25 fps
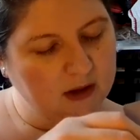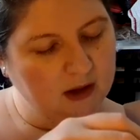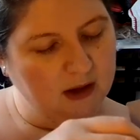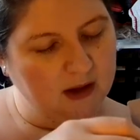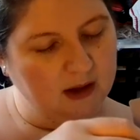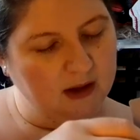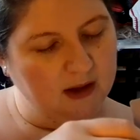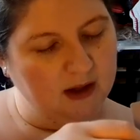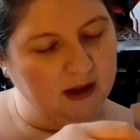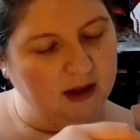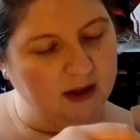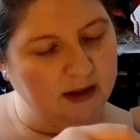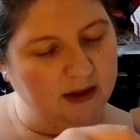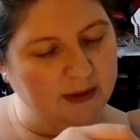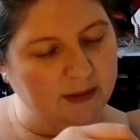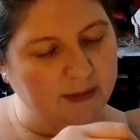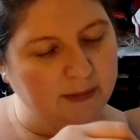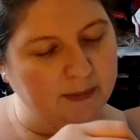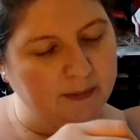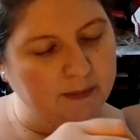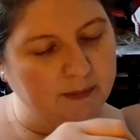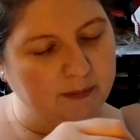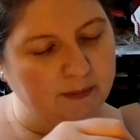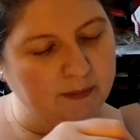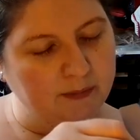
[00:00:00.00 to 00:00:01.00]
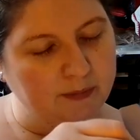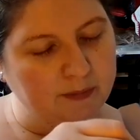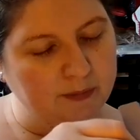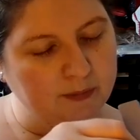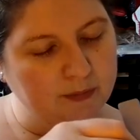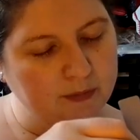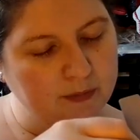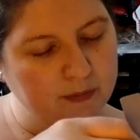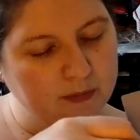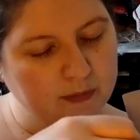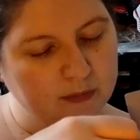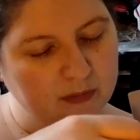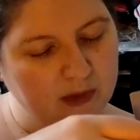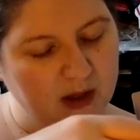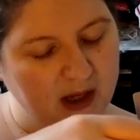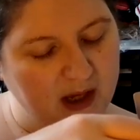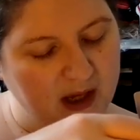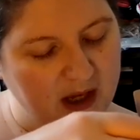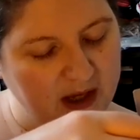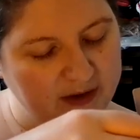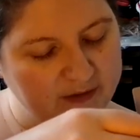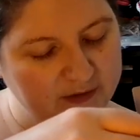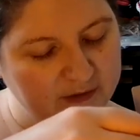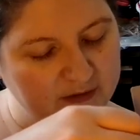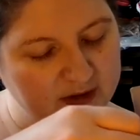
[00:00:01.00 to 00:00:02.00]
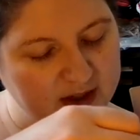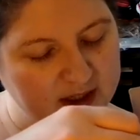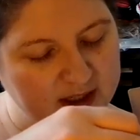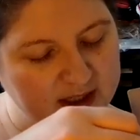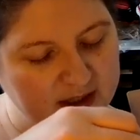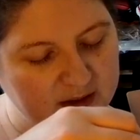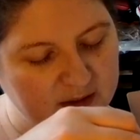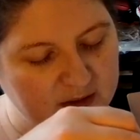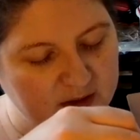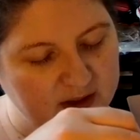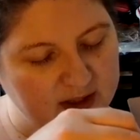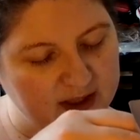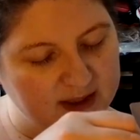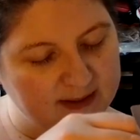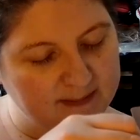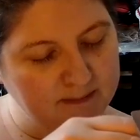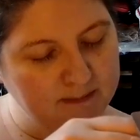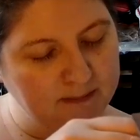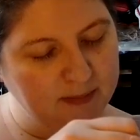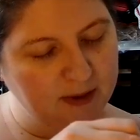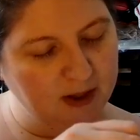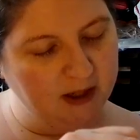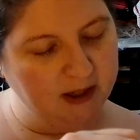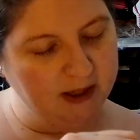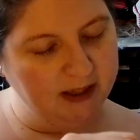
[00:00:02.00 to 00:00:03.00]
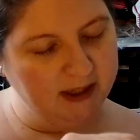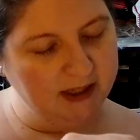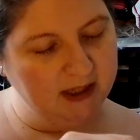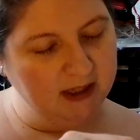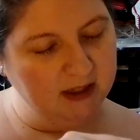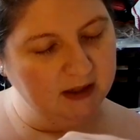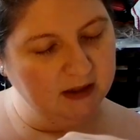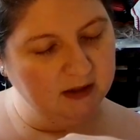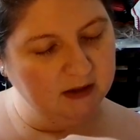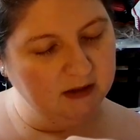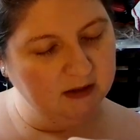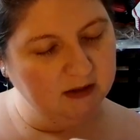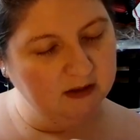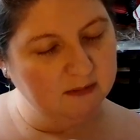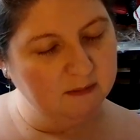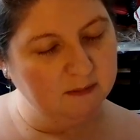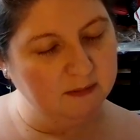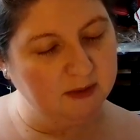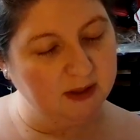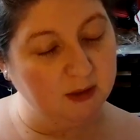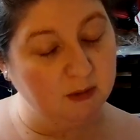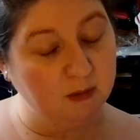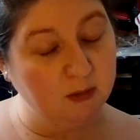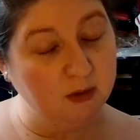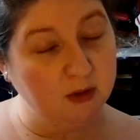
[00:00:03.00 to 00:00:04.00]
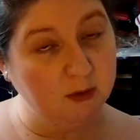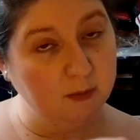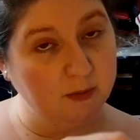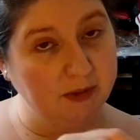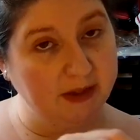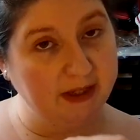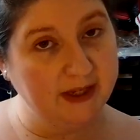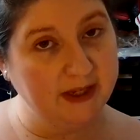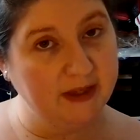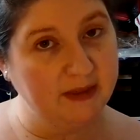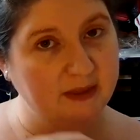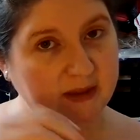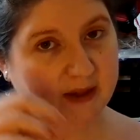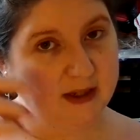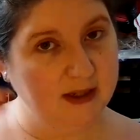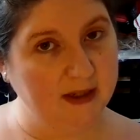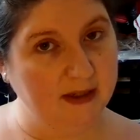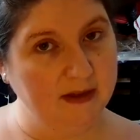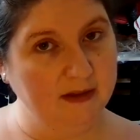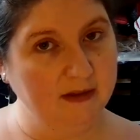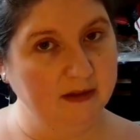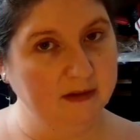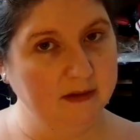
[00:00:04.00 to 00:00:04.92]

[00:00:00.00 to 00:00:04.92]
I haven't written down who that's by, but it will be in the